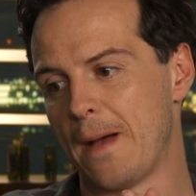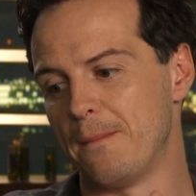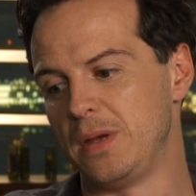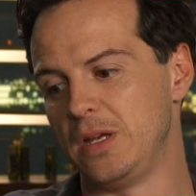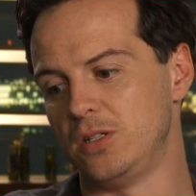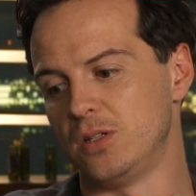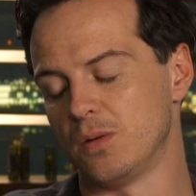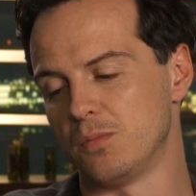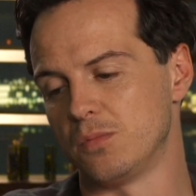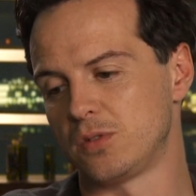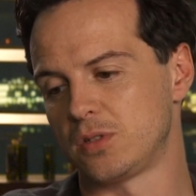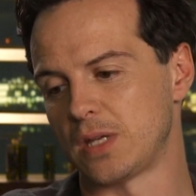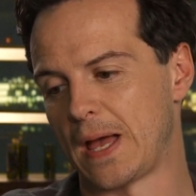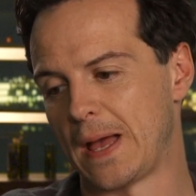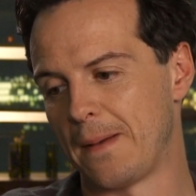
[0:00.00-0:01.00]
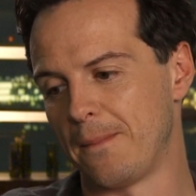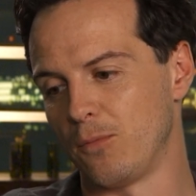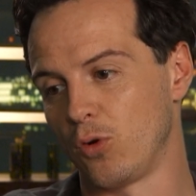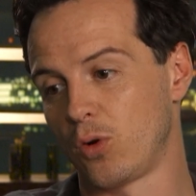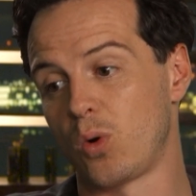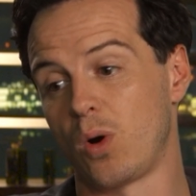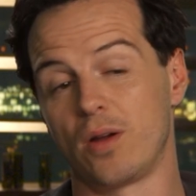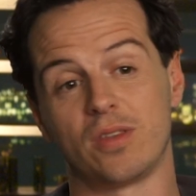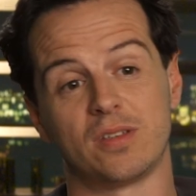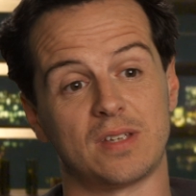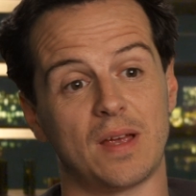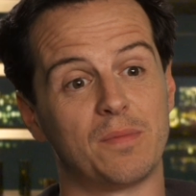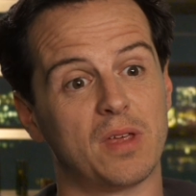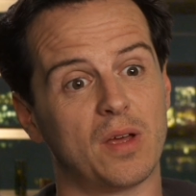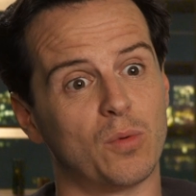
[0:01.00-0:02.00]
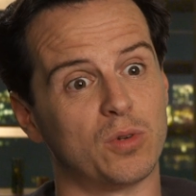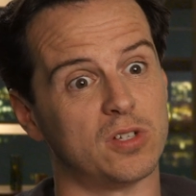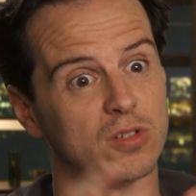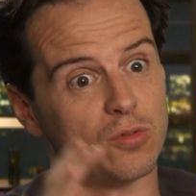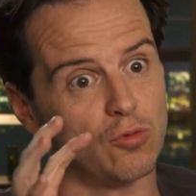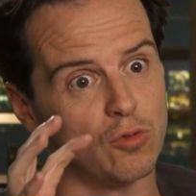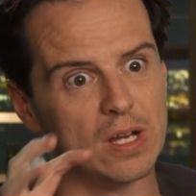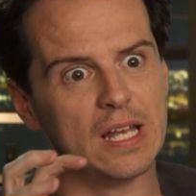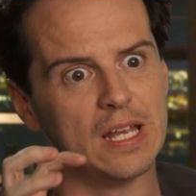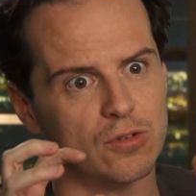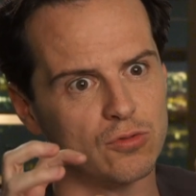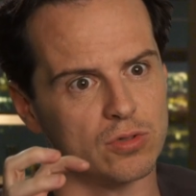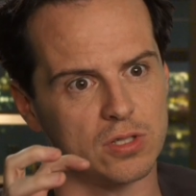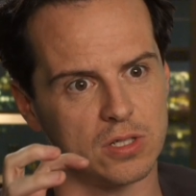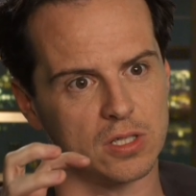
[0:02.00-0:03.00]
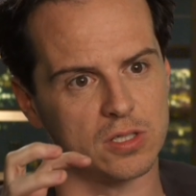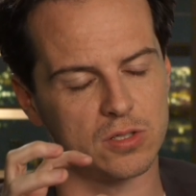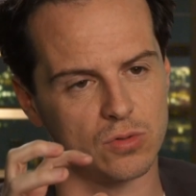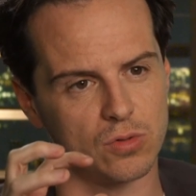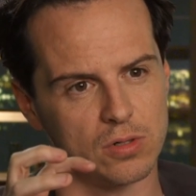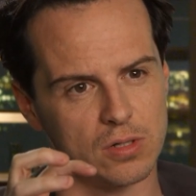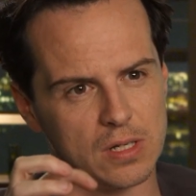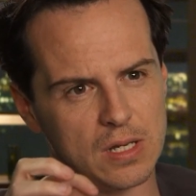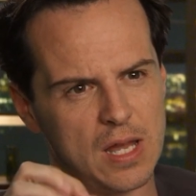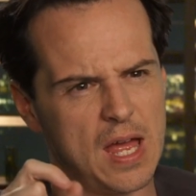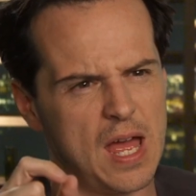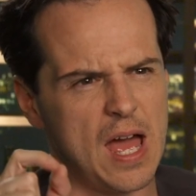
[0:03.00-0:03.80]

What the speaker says: mediums require the same thing, which is a really interesting story,